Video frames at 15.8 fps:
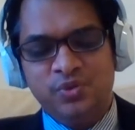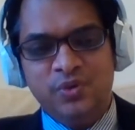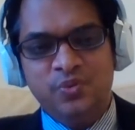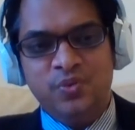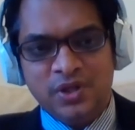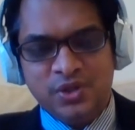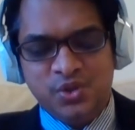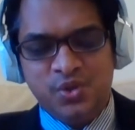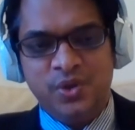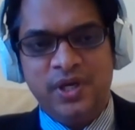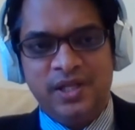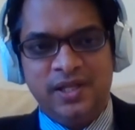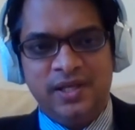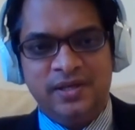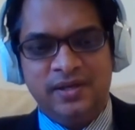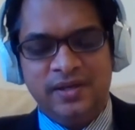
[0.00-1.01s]
we work
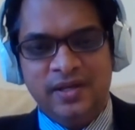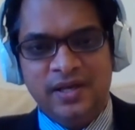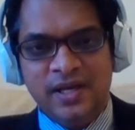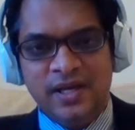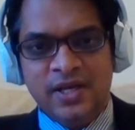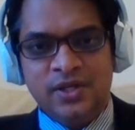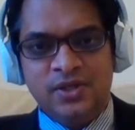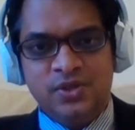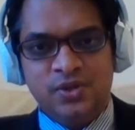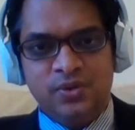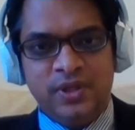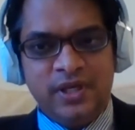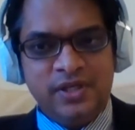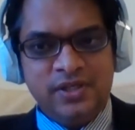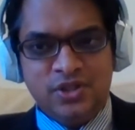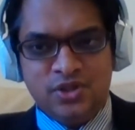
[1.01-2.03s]
together so
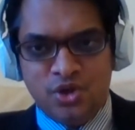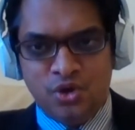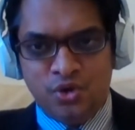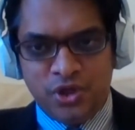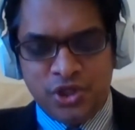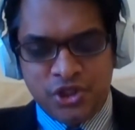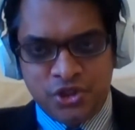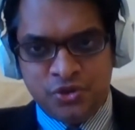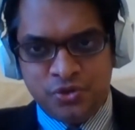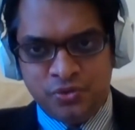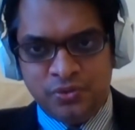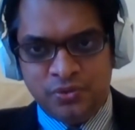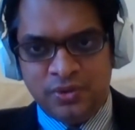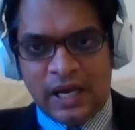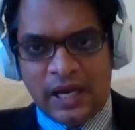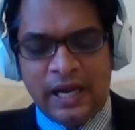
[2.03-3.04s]
there is no issue
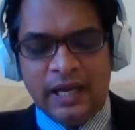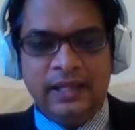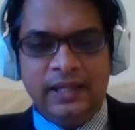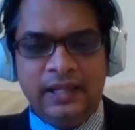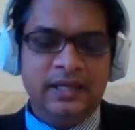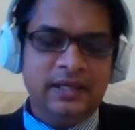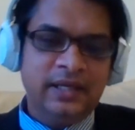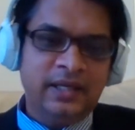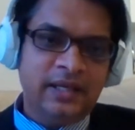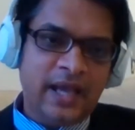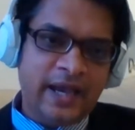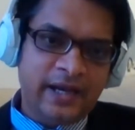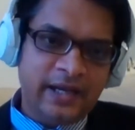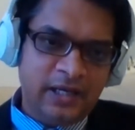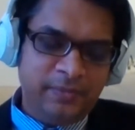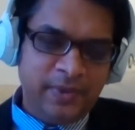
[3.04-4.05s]
either in
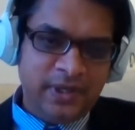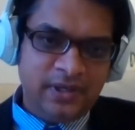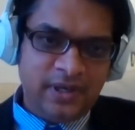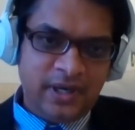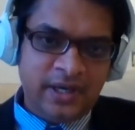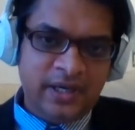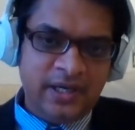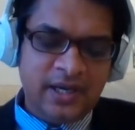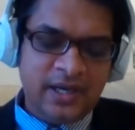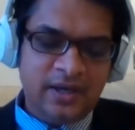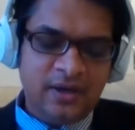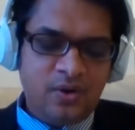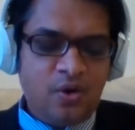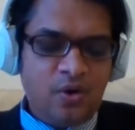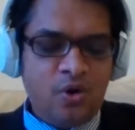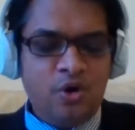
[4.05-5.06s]
academic arena
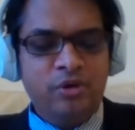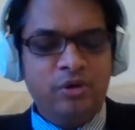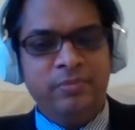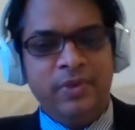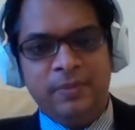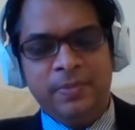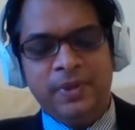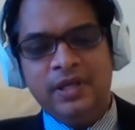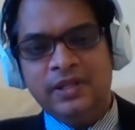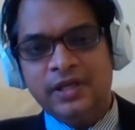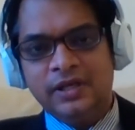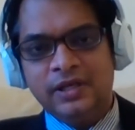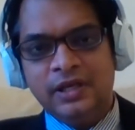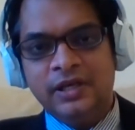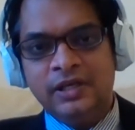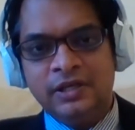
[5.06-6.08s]
or maybe in the
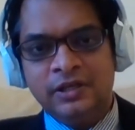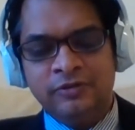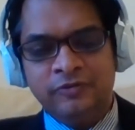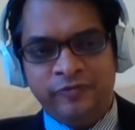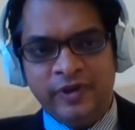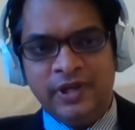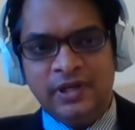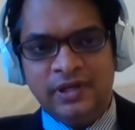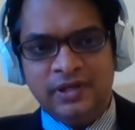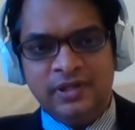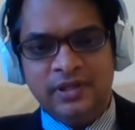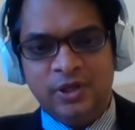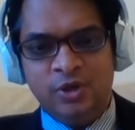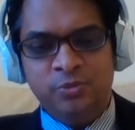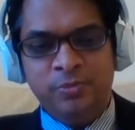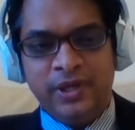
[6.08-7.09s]
clinical field
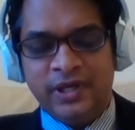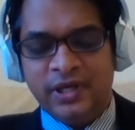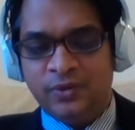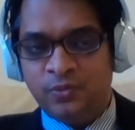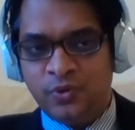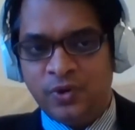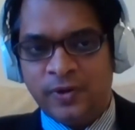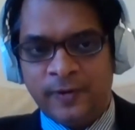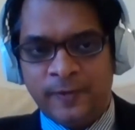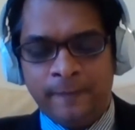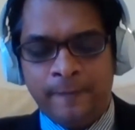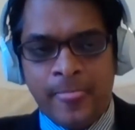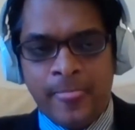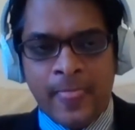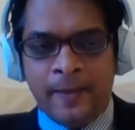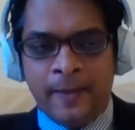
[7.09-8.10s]
you may can work
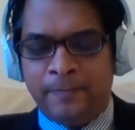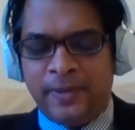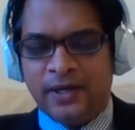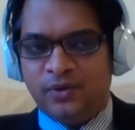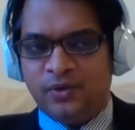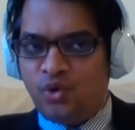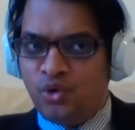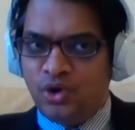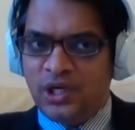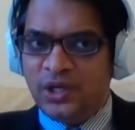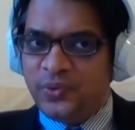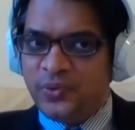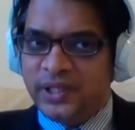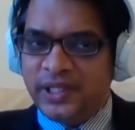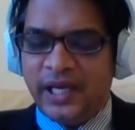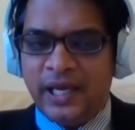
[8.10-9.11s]
but only
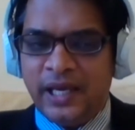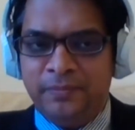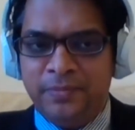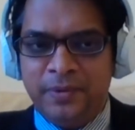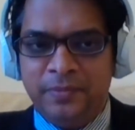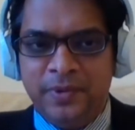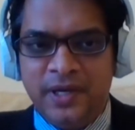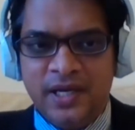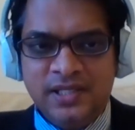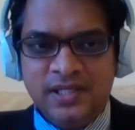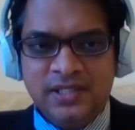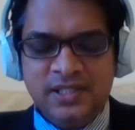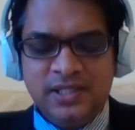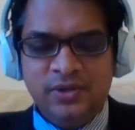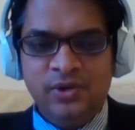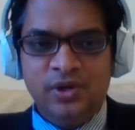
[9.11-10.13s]
with the mbbs
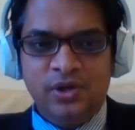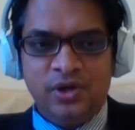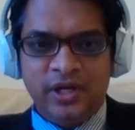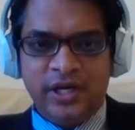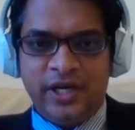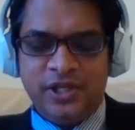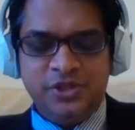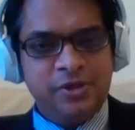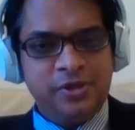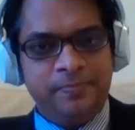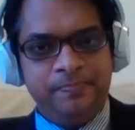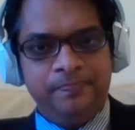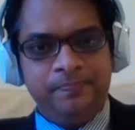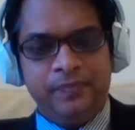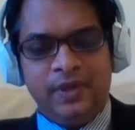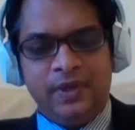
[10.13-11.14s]
you will not get a job
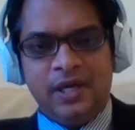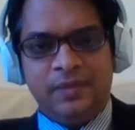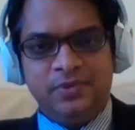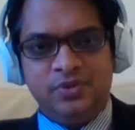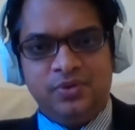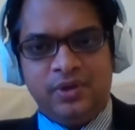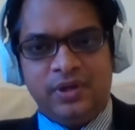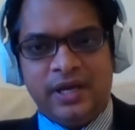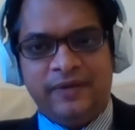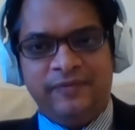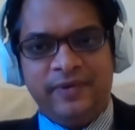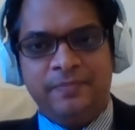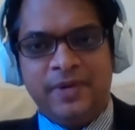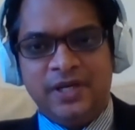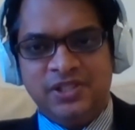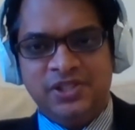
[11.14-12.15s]
you have to have a
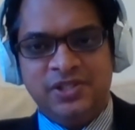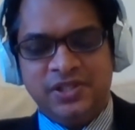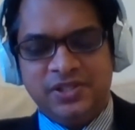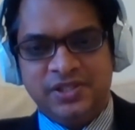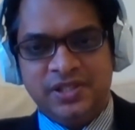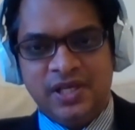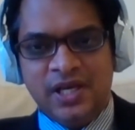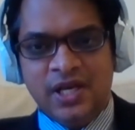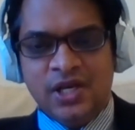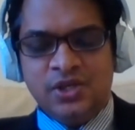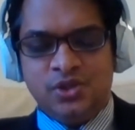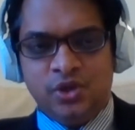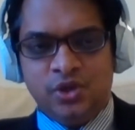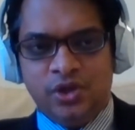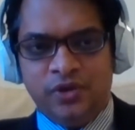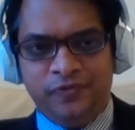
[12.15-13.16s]
master's
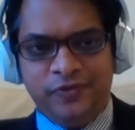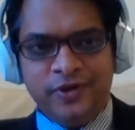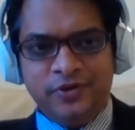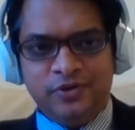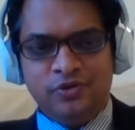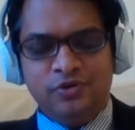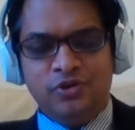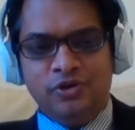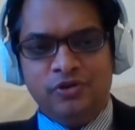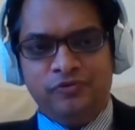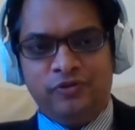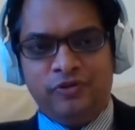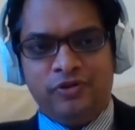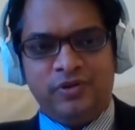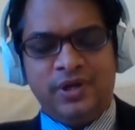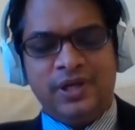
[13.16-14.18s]
so if you want to go
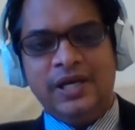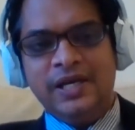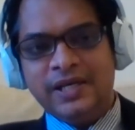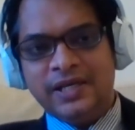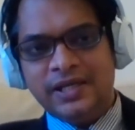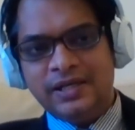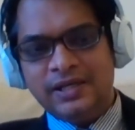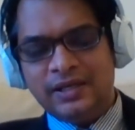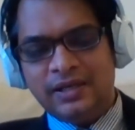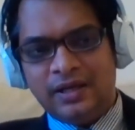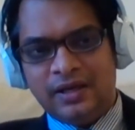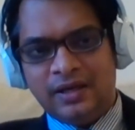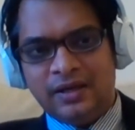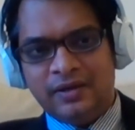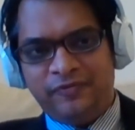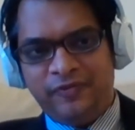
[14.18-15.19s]
for clinical
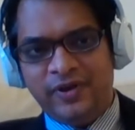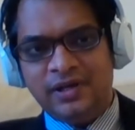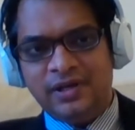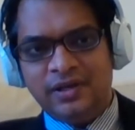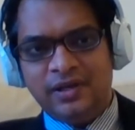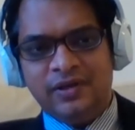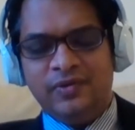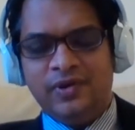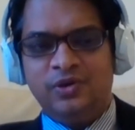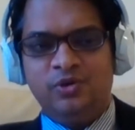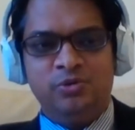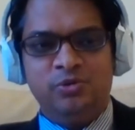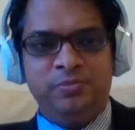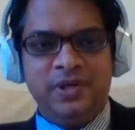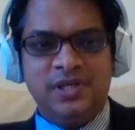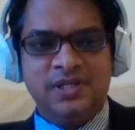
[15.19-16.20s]
uh, field you want
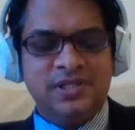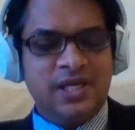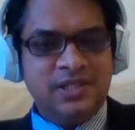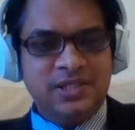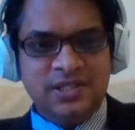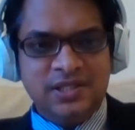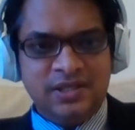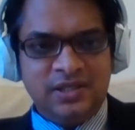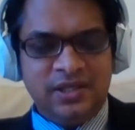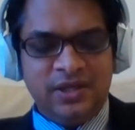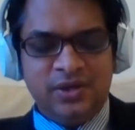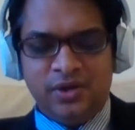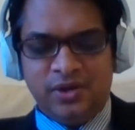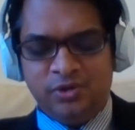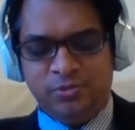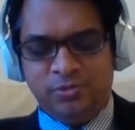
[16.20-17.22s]
to be a surgeon you
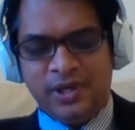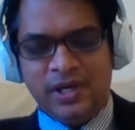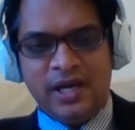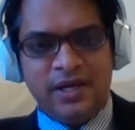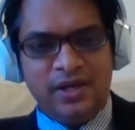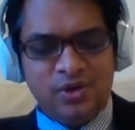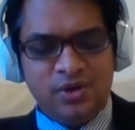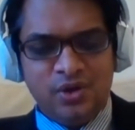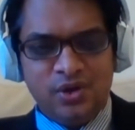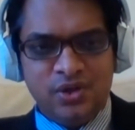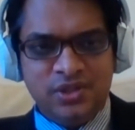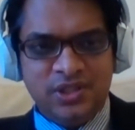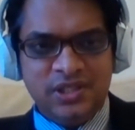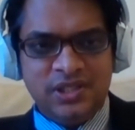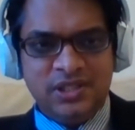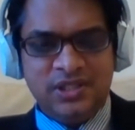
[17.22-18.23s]
want to be a
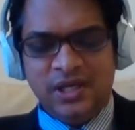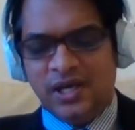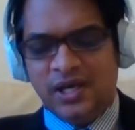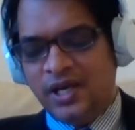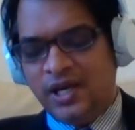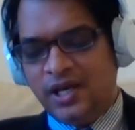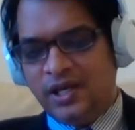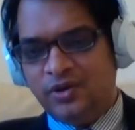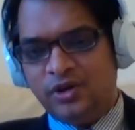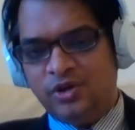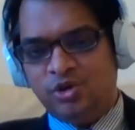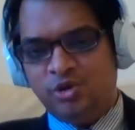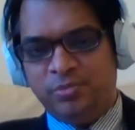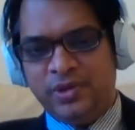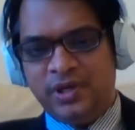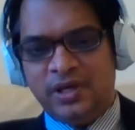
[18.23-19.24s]
gynecologist you want
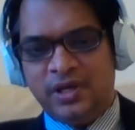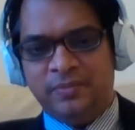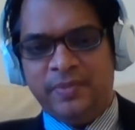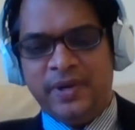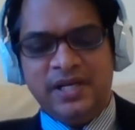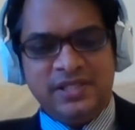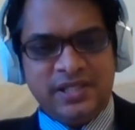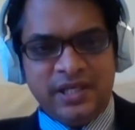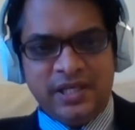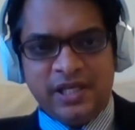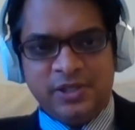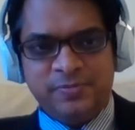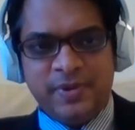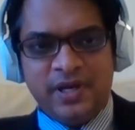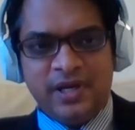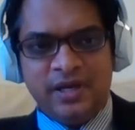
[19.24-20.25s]
to be a medicine
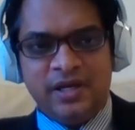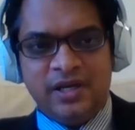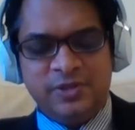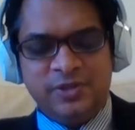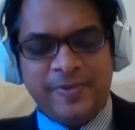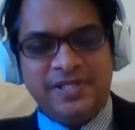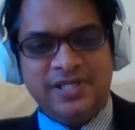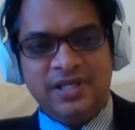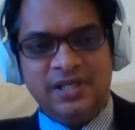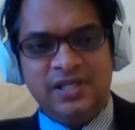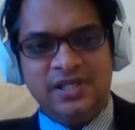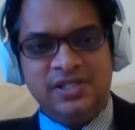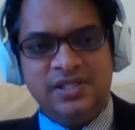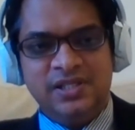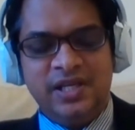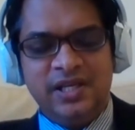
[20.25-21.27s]
uh,
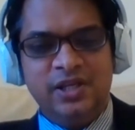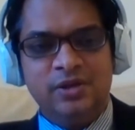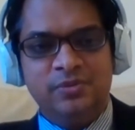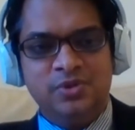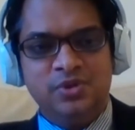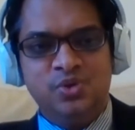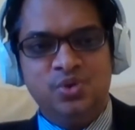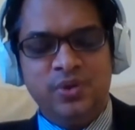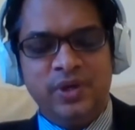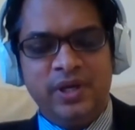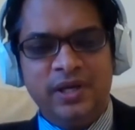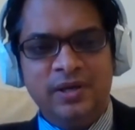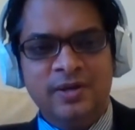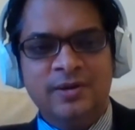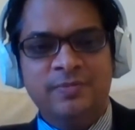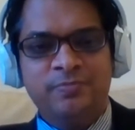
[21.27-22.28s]
specialist then you have to do a
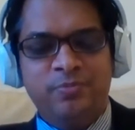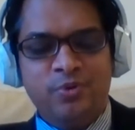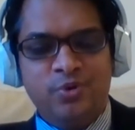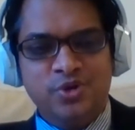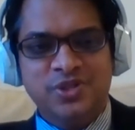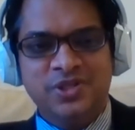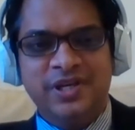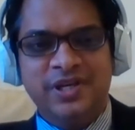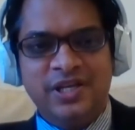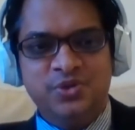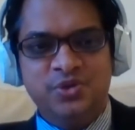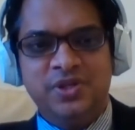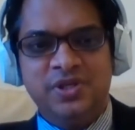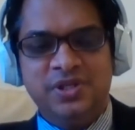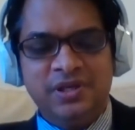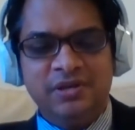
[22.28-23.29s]

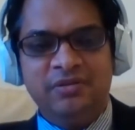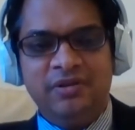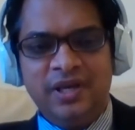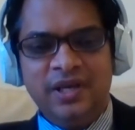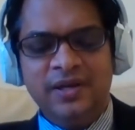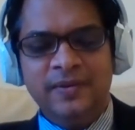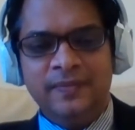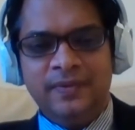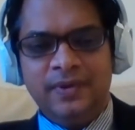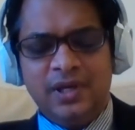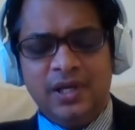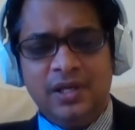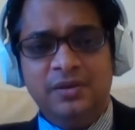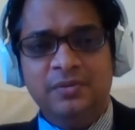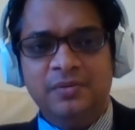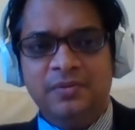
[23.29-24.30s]
postgraduate degree
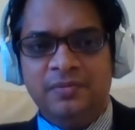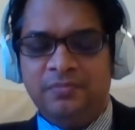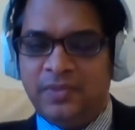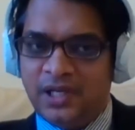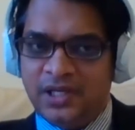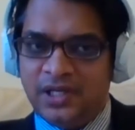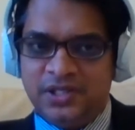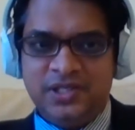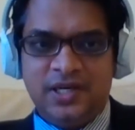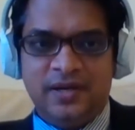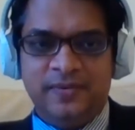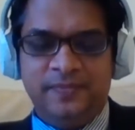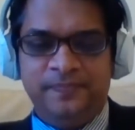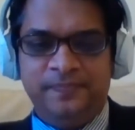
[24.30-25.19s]
in Malaysia.